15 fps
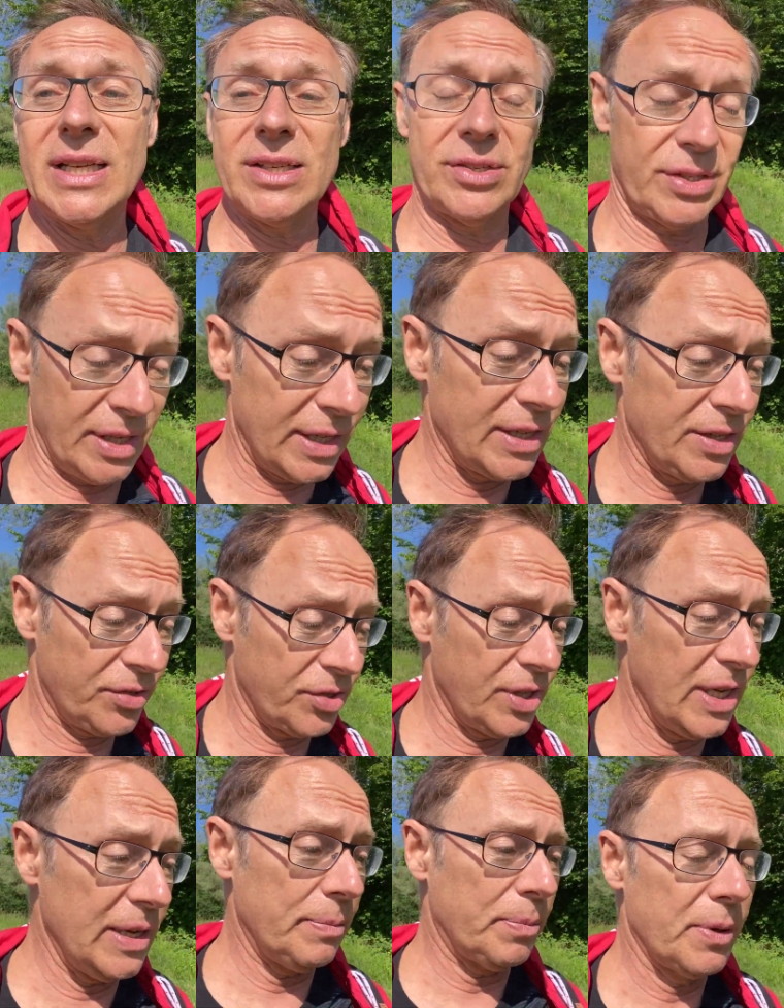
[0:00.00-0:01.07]
is
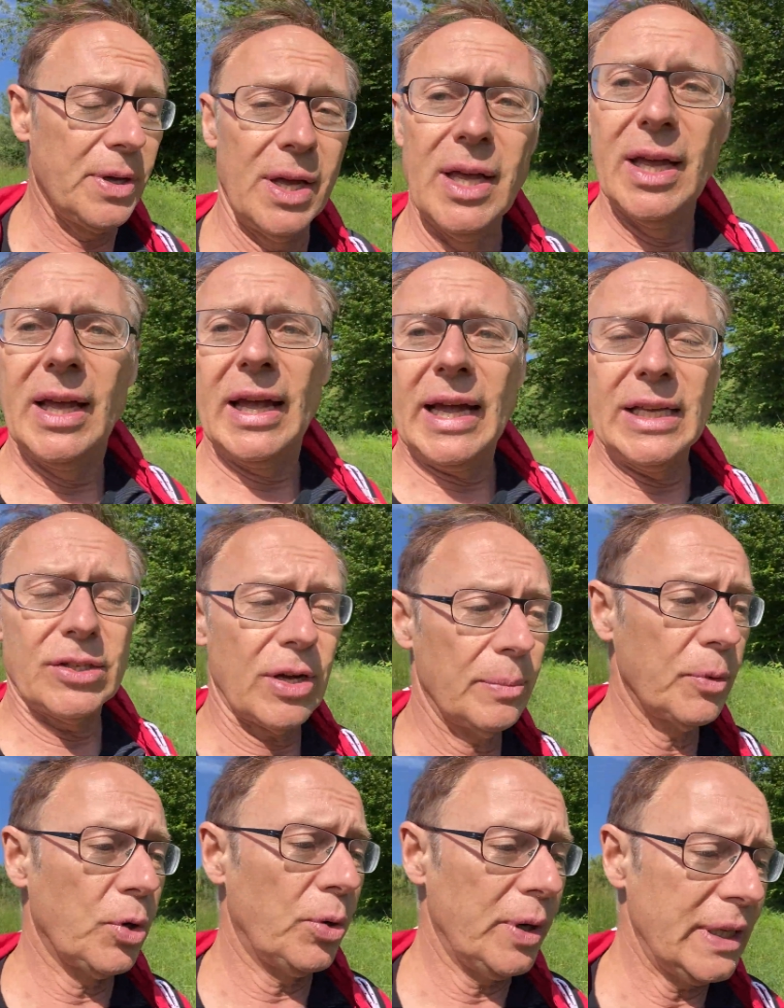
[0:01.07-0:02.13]
steep. And so I'm
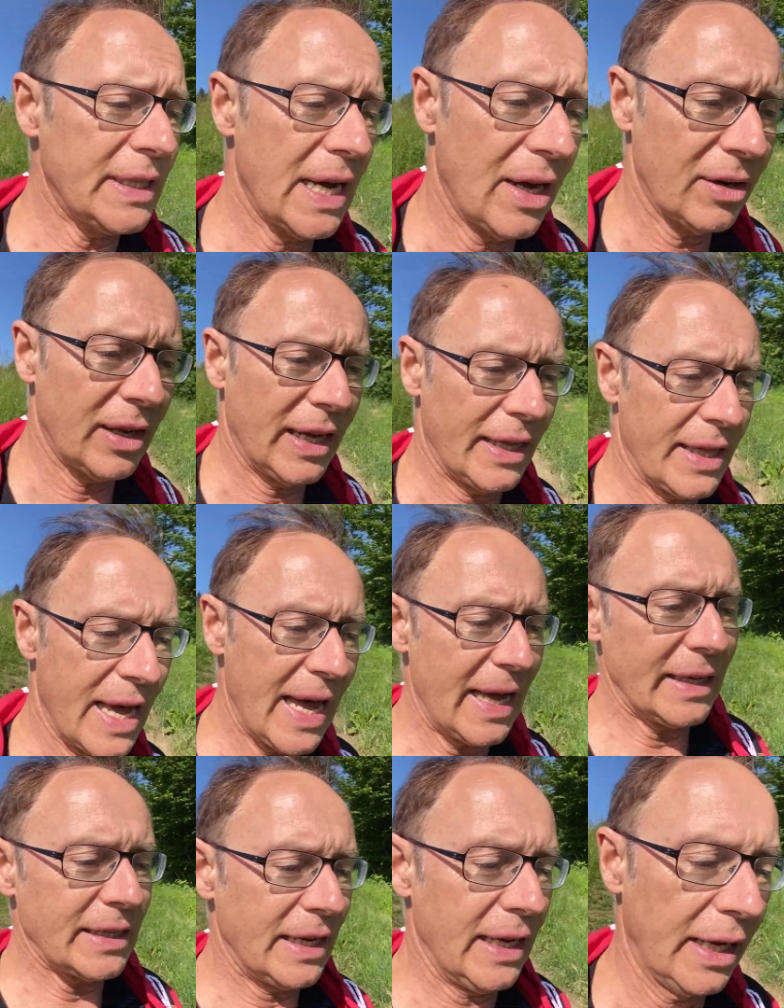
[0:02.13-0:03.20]
going down like
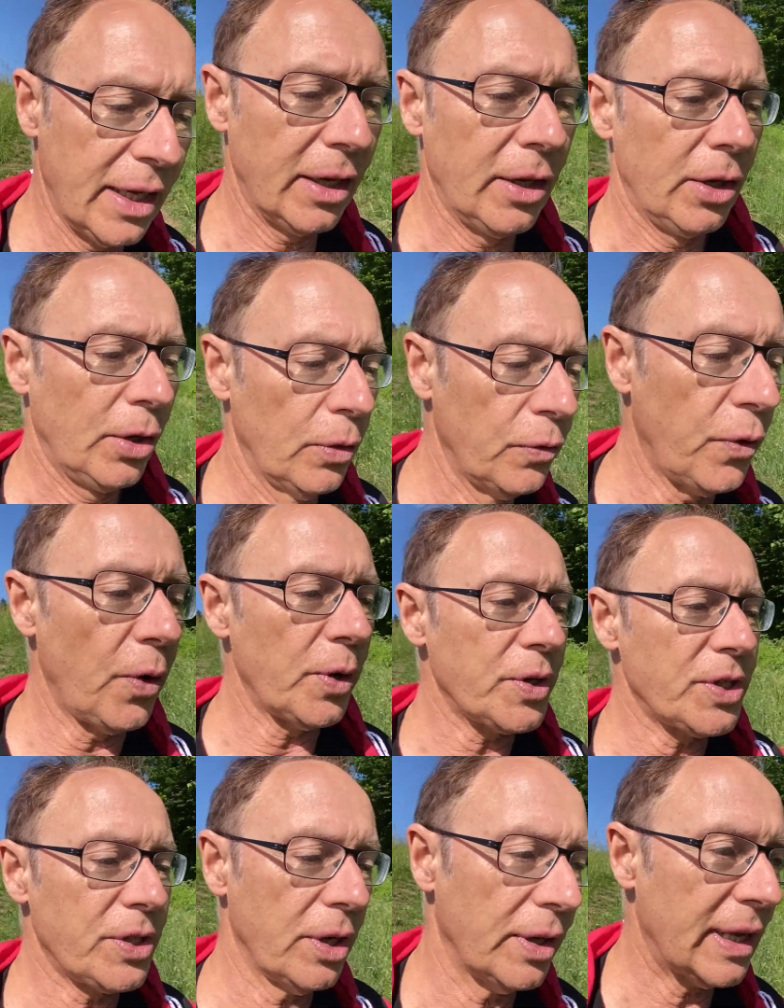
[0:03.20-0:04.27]
that,
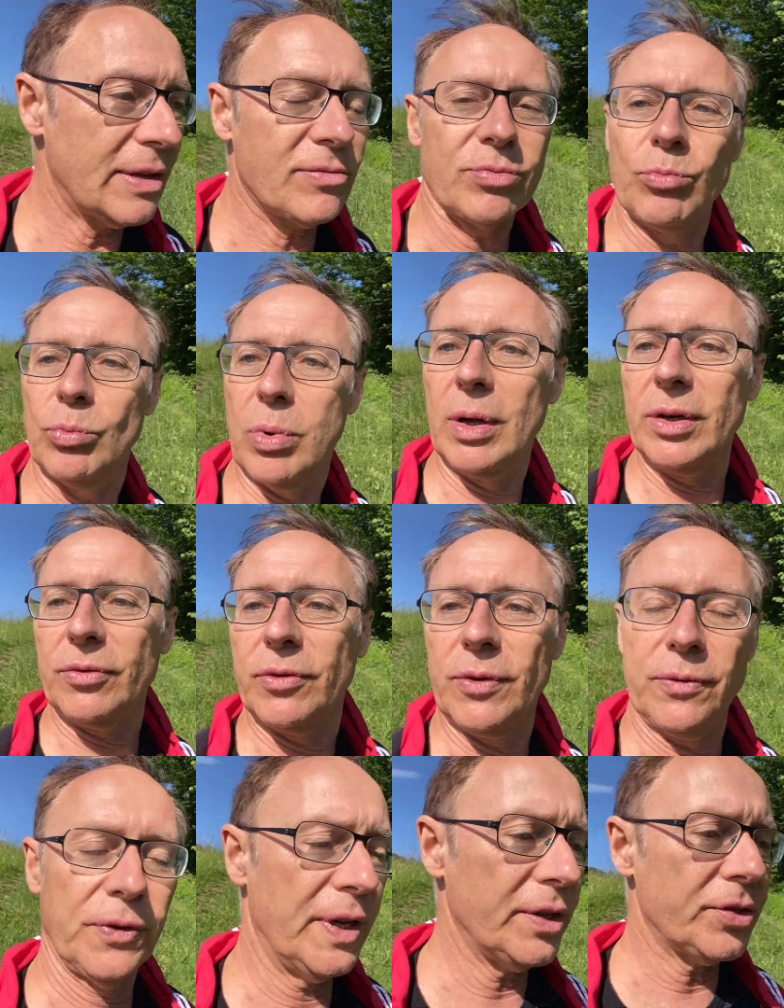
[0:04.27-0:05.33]
focusing on it. It's wonderful,
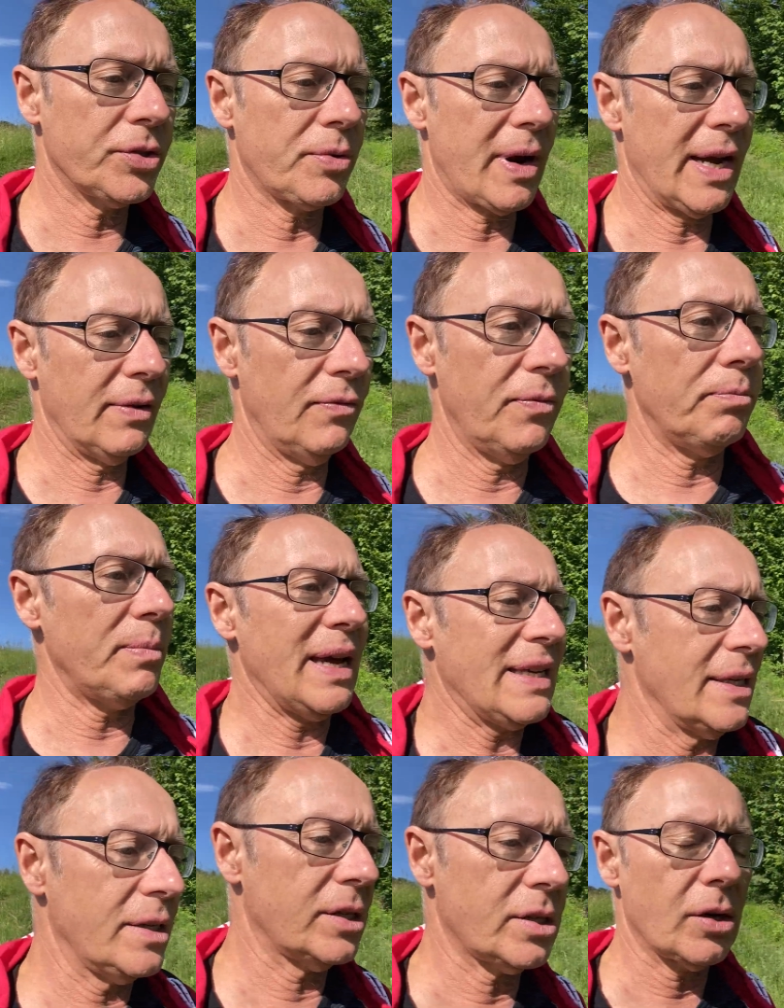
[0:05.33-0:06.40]
feels great, makes
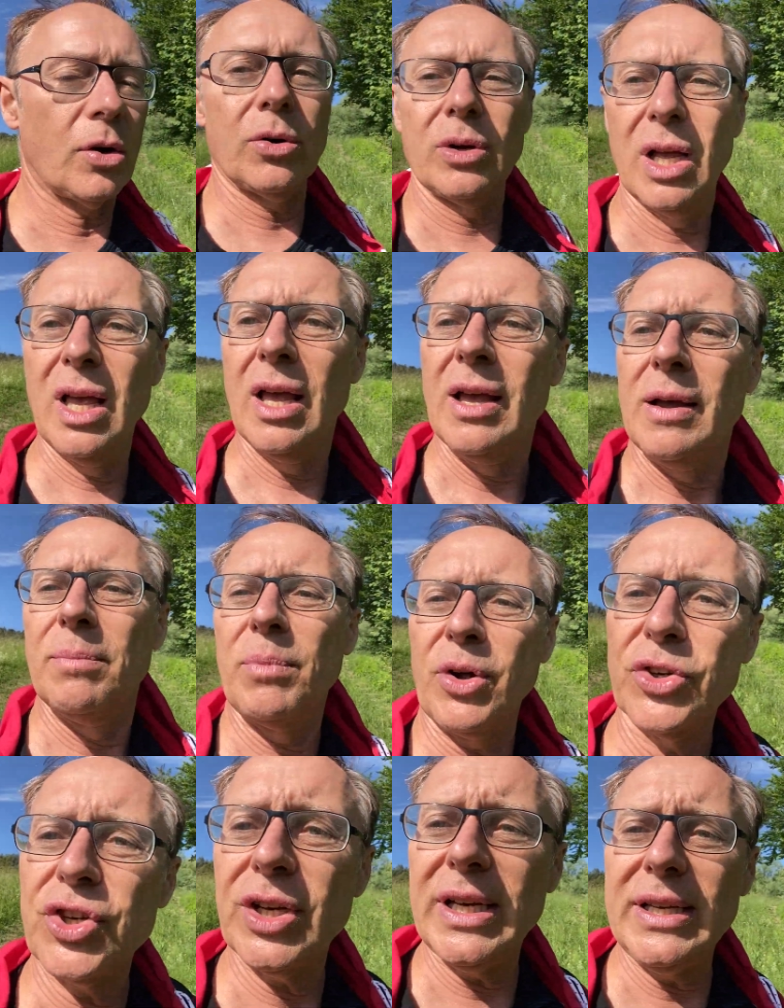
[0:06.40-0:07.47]
it so
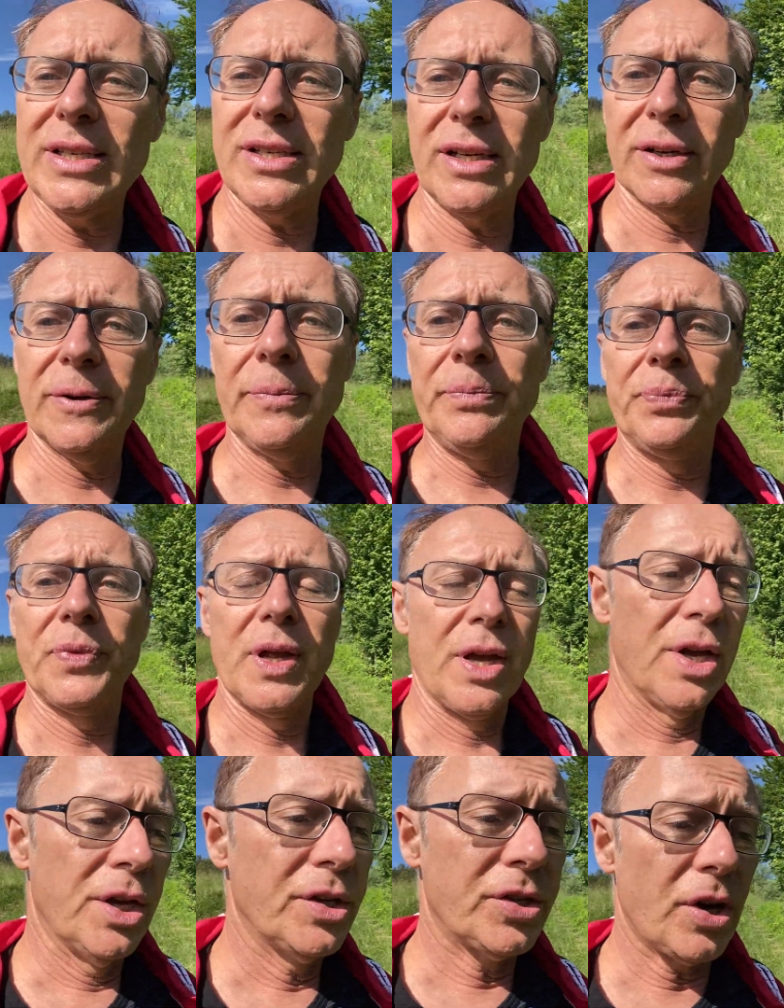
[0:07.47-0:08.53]
much easier.
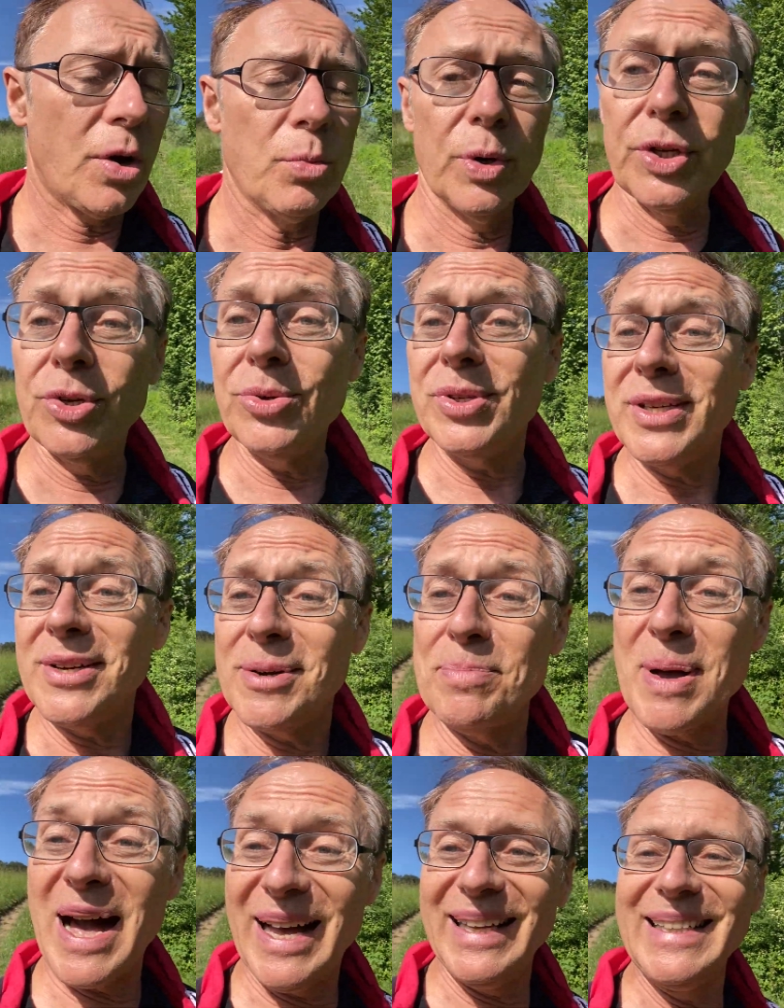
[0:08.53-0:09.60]
So we're using our
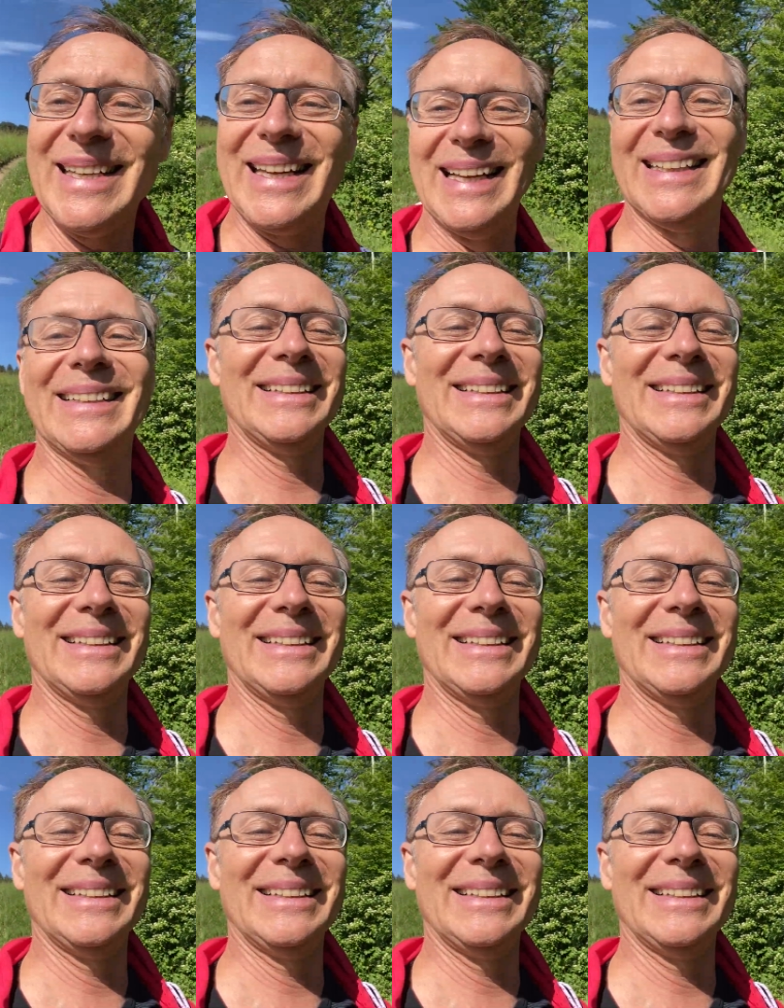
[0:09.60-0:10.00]
mind